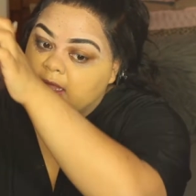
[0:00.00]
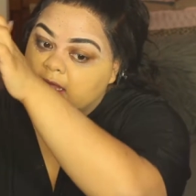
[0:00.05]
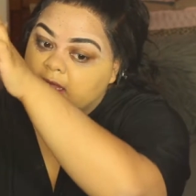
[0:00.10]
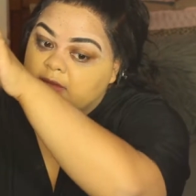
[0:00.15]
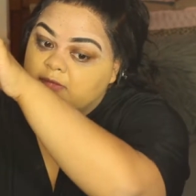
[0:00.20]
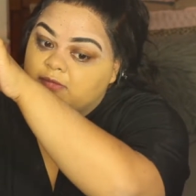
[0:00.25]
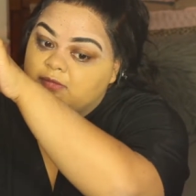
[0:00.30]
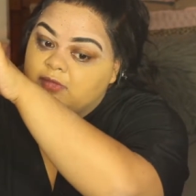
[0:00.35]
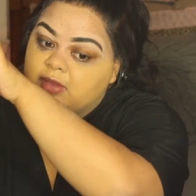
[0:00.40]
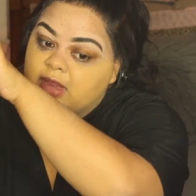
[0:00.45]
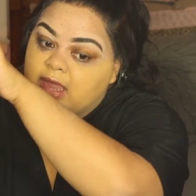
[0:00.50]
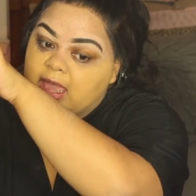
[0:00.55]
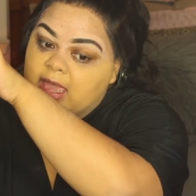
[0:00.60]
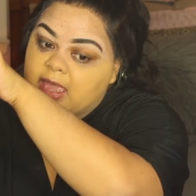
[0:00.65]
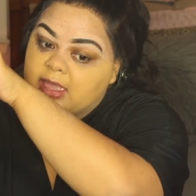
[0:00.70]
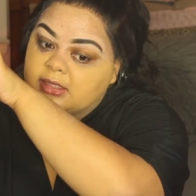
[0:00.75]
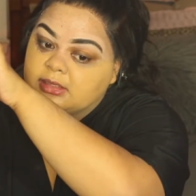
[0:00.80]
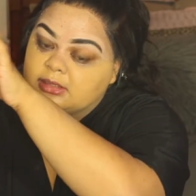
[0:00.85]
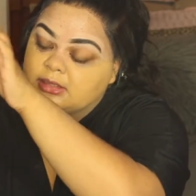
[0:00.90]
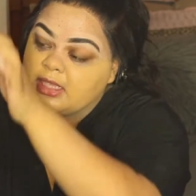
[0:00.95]
and
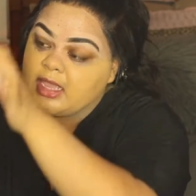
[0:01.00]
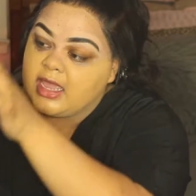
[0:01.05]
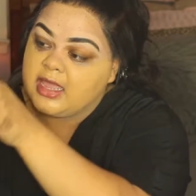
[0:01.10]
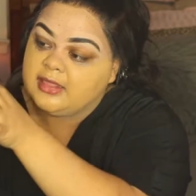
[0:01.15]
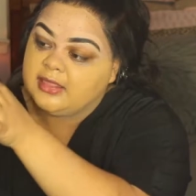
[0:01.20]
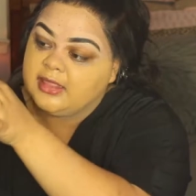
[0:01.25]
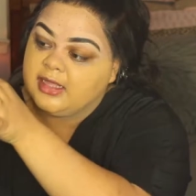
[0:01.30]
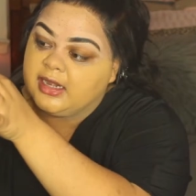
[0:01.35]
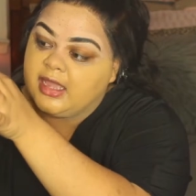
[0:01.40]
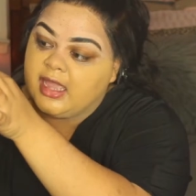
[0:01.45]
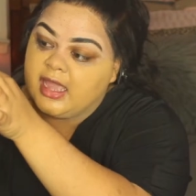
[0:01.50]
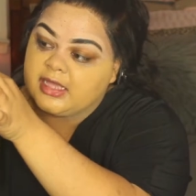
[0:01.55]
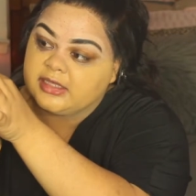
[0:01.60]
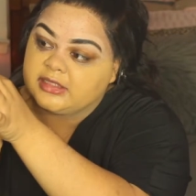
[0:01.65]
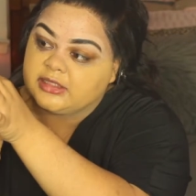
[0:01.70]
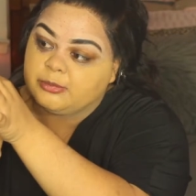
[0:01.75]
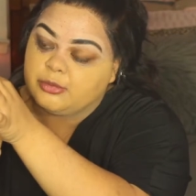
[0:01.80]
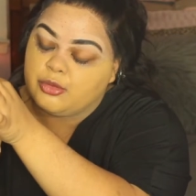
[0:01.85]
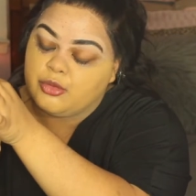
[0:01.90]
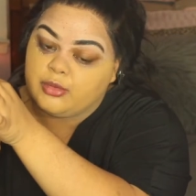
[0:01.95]
then it
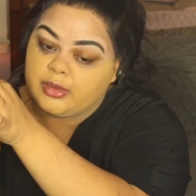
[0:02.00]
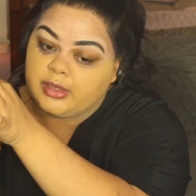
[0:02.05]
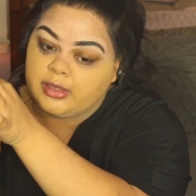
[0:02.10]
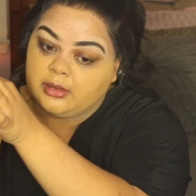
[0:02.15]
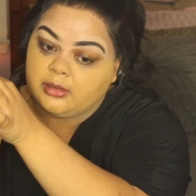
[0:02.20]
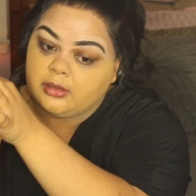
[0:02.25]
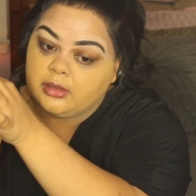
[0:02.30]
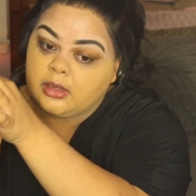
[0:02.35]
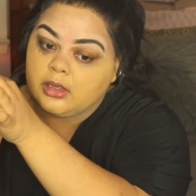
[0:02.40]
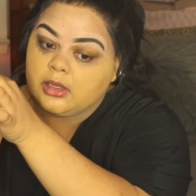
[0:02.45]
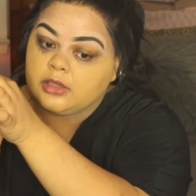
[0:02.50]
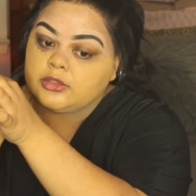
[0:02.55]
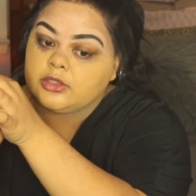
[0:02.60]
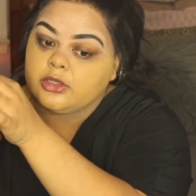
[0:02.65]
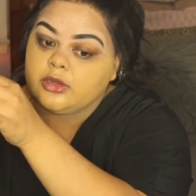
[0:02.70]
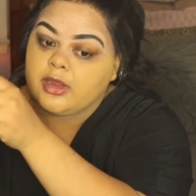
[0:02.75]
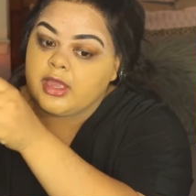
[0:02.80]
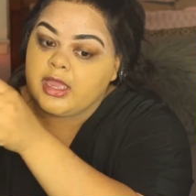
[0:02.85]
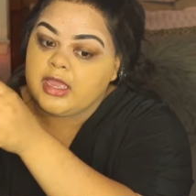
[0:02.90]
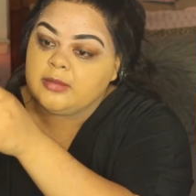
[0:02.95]
has the point. So
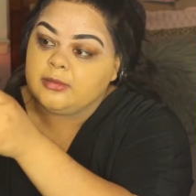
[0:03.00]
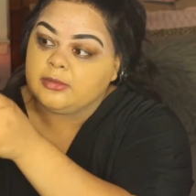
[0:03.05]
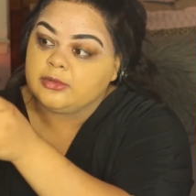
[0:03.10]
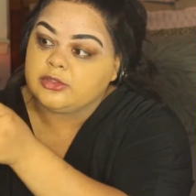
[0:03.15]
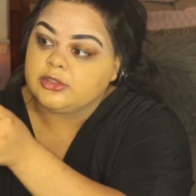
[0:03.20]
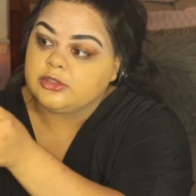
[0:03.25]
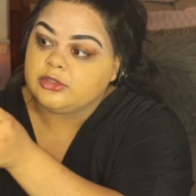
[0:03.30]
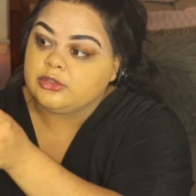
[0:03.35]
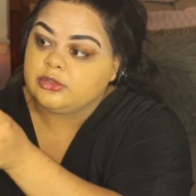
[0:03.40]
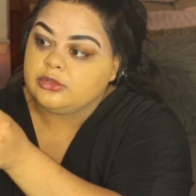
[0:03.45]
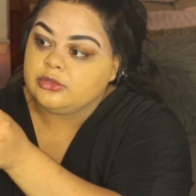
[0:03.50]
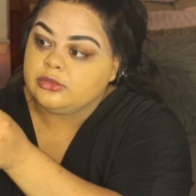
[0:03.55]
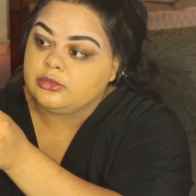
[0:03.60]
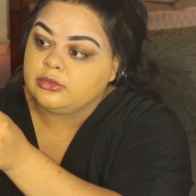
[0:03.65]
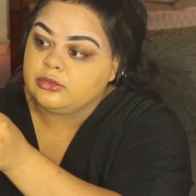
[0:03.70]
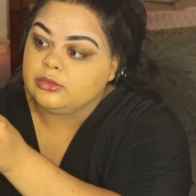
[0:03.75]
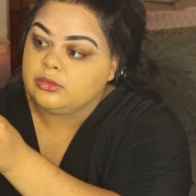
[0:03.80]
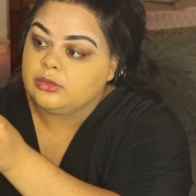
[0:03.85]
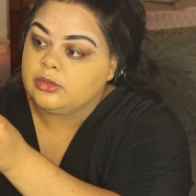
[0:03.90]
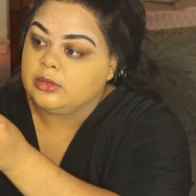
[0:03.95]
you're able to
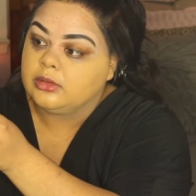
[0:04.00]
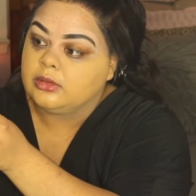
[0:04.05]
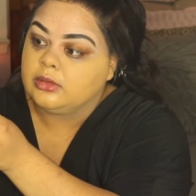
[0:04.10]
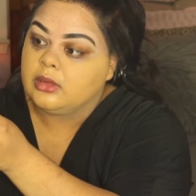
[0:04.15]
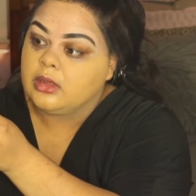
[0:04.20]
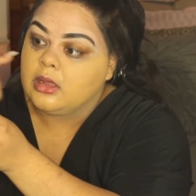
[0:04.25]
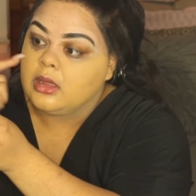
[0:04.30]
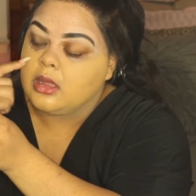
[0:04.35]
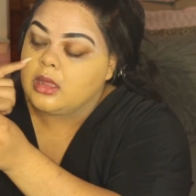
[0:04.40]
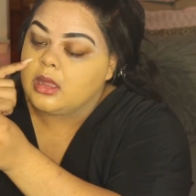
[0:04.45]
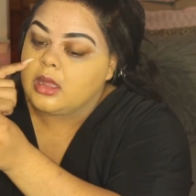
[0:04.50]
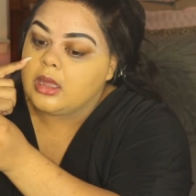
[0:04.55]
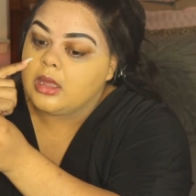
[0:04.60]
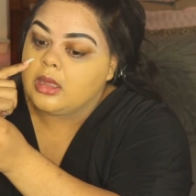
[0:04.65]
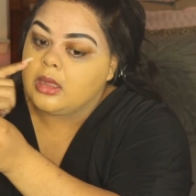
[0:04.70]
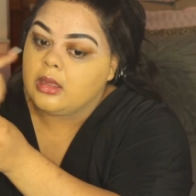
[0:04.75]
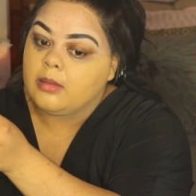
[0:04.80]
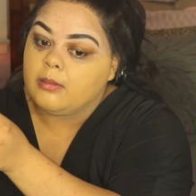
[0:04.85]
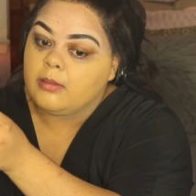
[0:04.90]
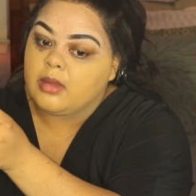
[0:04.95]
do
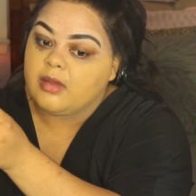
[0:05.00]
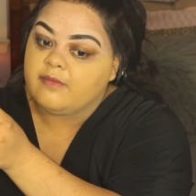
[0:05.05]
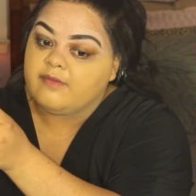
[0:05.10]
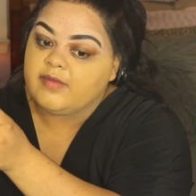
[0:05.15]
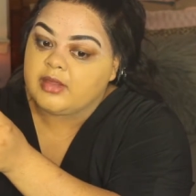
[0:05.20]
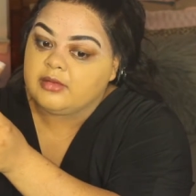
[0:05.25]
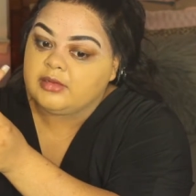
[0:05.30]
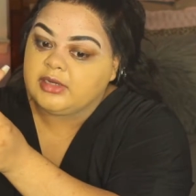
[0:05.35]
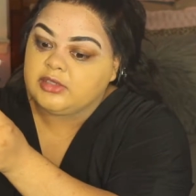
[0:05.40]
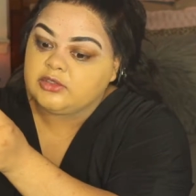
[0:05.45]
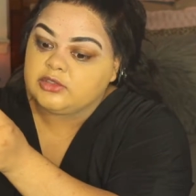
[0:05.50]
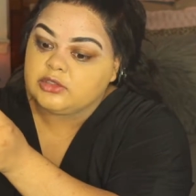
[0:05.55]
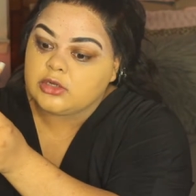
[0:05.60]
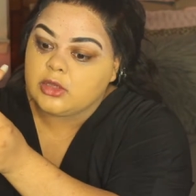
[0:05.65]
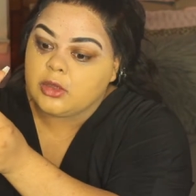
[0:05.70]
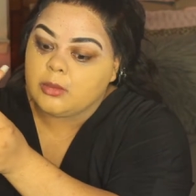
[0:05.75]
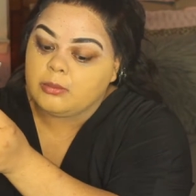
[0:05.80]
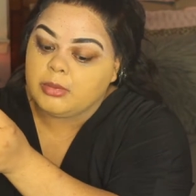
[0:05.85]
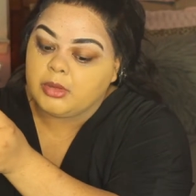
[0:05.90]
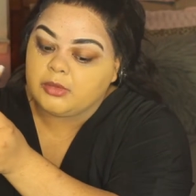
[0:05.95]
foundation
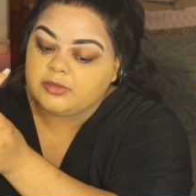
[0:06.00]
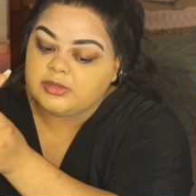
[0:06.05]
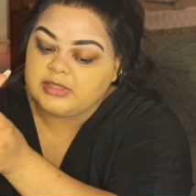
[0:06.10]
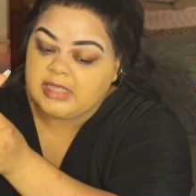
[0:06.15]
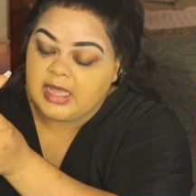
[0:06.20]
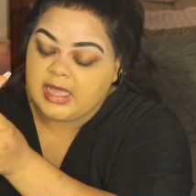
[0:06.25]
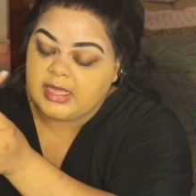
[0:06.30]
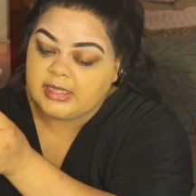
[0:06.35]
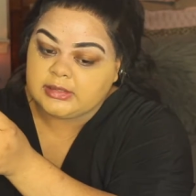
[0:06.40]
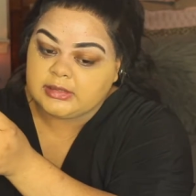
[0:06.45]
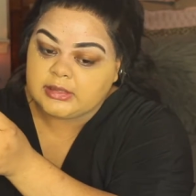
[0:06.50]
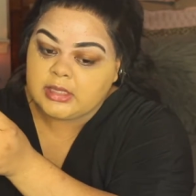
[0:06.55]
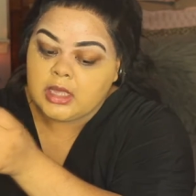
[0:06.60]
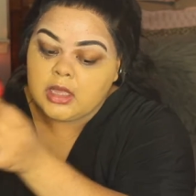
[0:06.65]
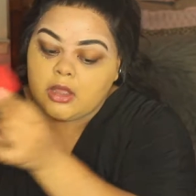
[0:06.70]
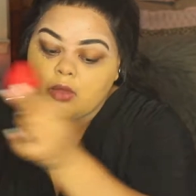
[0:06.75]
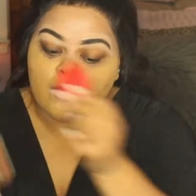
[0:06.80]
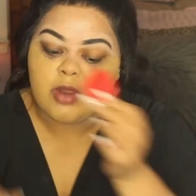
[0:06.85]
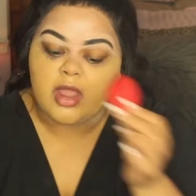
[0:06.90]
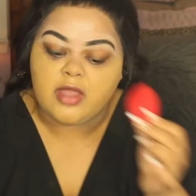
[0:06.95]
on both sides
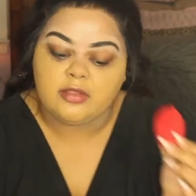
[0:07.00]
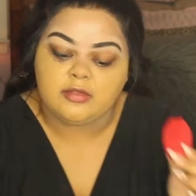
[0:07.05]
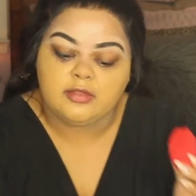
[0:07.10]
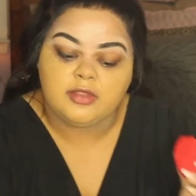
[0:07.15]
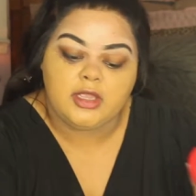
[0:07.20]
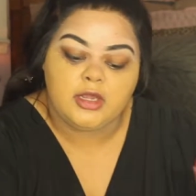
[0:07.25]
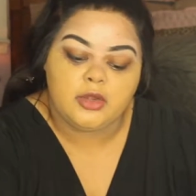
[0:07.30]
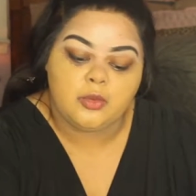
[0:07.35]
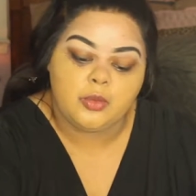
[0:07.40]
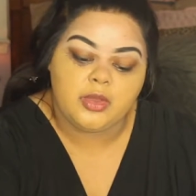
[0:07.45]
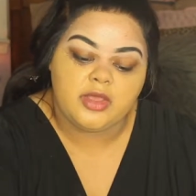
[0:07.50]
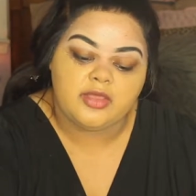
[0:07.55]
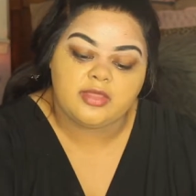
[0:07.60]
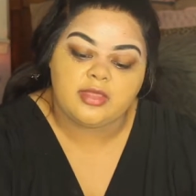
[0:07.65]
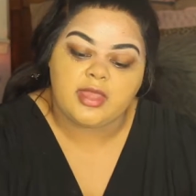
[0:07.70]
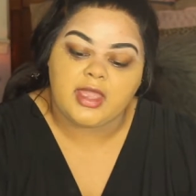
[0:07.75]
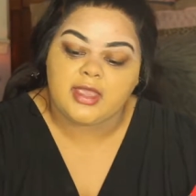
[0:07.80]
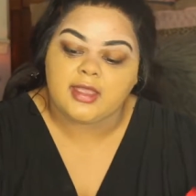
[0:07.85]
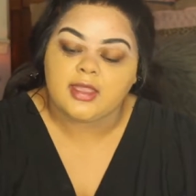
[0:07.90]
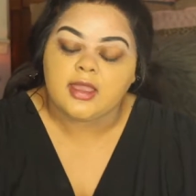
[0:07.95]
rather than with
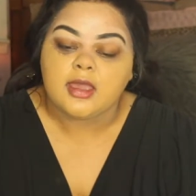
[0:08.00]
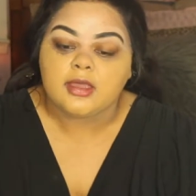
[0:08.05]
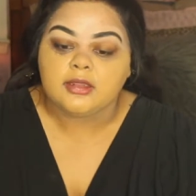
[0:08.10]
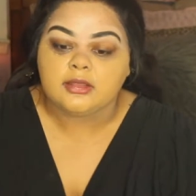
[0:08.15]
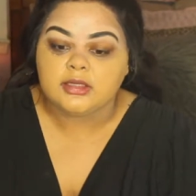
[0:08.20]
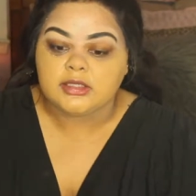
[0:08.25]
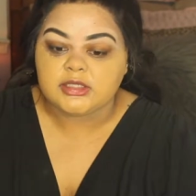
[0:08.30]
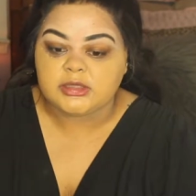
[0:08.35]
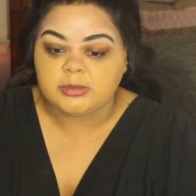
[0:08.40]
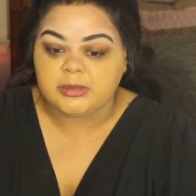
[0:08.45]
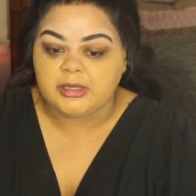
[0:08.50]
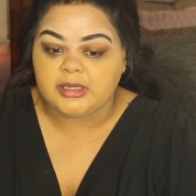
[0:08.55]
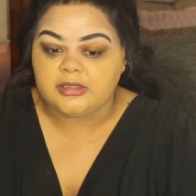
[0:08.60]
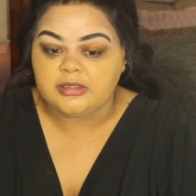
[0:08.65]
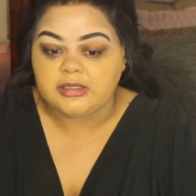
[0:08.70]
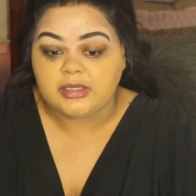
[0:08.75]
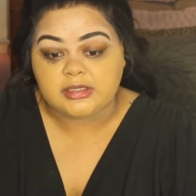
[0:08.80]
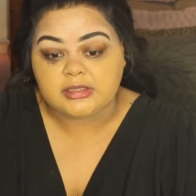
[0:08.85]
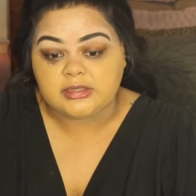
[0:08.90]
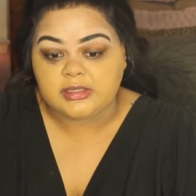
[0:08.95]
like the
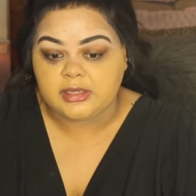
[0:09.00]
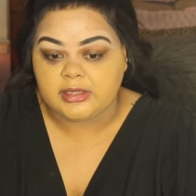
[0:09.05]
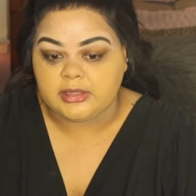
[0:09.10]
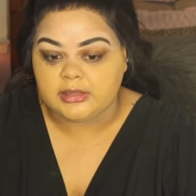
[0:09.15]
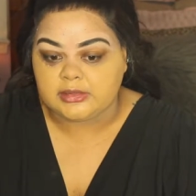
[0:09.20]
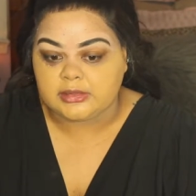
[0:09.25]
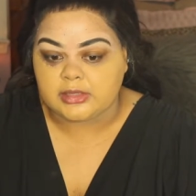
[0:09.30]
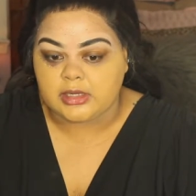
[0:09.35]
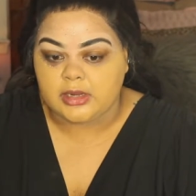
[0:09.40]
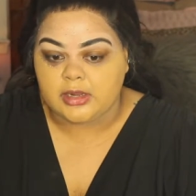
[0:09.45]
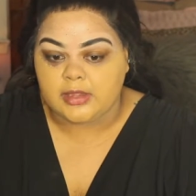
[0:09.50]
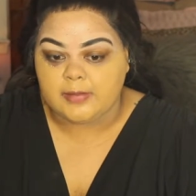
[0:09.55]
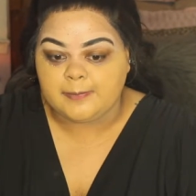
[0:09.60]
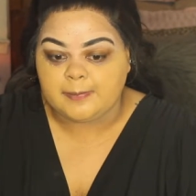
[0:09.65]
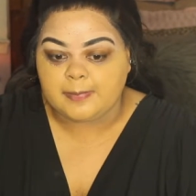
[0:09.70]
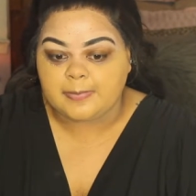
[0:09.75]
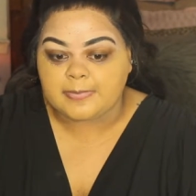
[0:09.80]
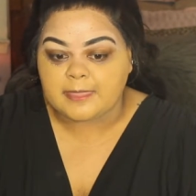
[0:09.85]
sponge, like it's dirty, sorry.